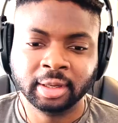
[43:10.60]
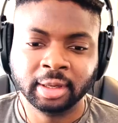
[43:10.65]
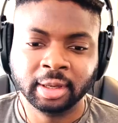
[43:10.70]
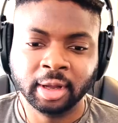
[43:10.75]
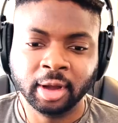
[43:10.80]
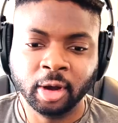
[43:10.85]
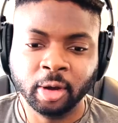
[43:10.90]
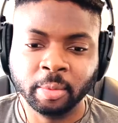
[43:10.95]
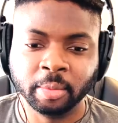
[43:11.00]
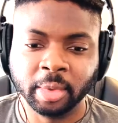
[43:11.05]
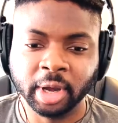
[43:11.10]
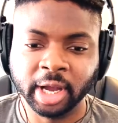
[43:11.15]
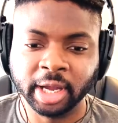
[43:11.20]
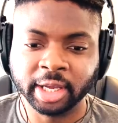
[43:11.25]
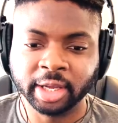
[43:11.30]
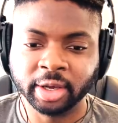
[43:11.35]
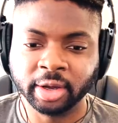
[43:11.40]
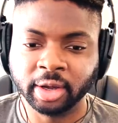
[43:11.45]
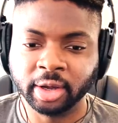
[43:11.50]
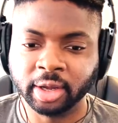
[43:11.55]
Oh my
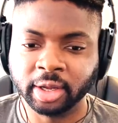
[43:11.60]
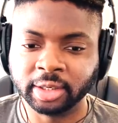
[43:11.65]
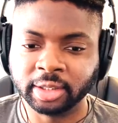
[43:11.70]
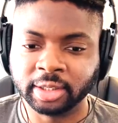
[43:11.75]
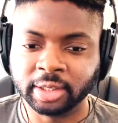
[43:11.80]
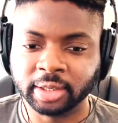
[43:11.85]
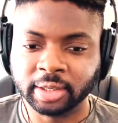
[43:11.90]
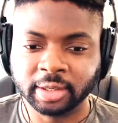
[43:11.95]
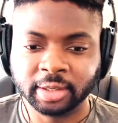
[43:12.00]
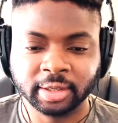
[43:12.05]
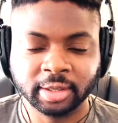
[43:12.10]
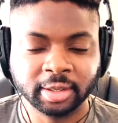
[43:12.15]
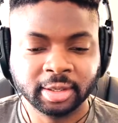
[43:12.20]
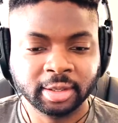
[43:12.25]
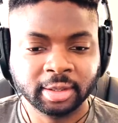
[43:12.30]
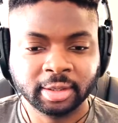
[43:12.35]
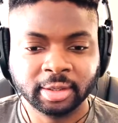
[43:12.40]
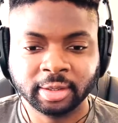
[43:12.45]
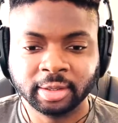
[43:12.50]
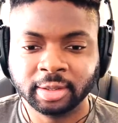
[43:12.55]
god.
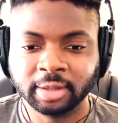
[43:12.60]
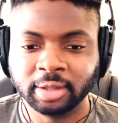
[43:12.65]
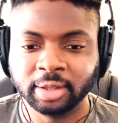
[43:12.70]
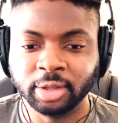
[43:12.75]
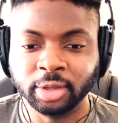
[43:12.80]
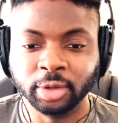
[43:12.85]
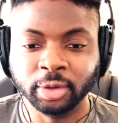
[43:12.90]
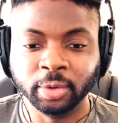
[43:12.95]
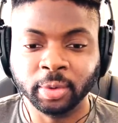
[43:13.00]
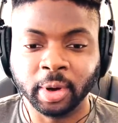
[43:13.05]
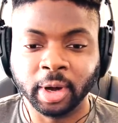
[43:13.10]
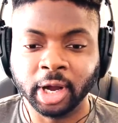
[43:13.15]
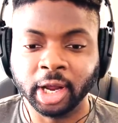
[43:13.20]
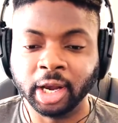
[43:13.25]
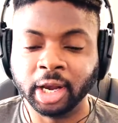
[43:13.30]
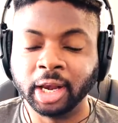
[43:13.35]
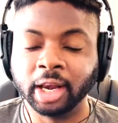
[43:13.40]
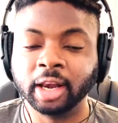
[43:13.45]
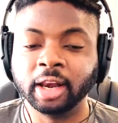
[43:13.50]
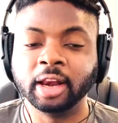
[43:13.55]
You are
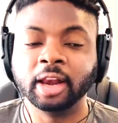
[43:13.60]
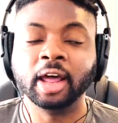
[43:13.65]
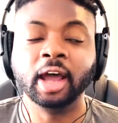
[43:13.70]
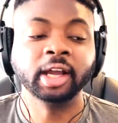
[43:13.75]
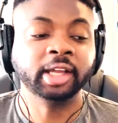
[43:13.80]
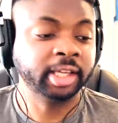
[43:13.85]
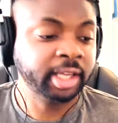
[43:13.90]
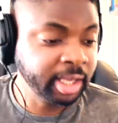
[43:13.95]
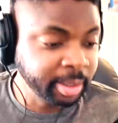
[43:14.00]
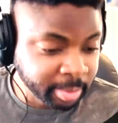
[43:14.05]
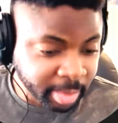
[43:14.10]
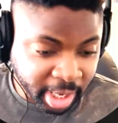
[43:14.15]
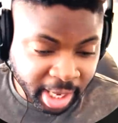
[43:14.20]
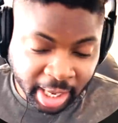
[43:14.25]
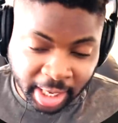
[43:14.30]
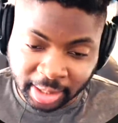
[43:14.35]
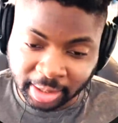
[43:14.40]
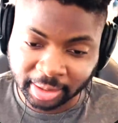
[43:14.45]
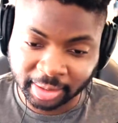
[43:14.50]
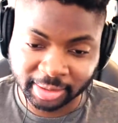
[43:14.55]
lucky,
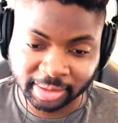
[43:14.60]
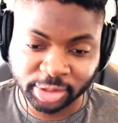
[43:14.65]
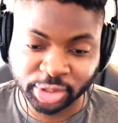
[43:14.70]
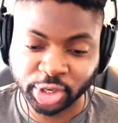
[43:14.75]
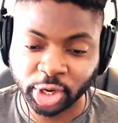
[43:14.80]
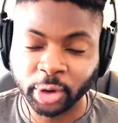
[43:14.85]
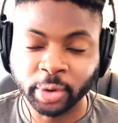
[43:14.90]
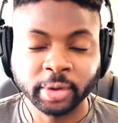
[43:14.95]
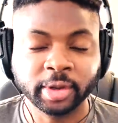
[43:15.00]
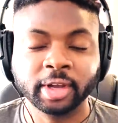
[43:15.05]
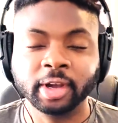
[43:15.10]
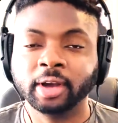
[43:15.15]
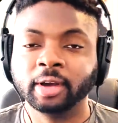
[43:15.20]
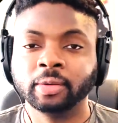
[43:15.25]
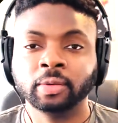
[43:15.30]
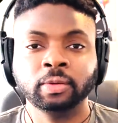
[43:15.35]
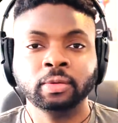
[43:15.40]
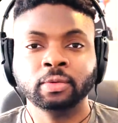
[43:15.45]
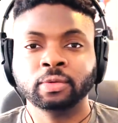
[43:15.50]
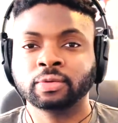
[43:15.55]
man. Joker.
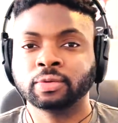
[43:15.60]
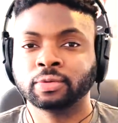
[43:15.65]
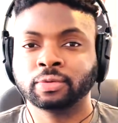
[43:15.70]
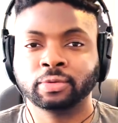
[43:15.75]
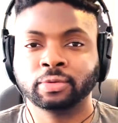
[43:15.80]
Whew.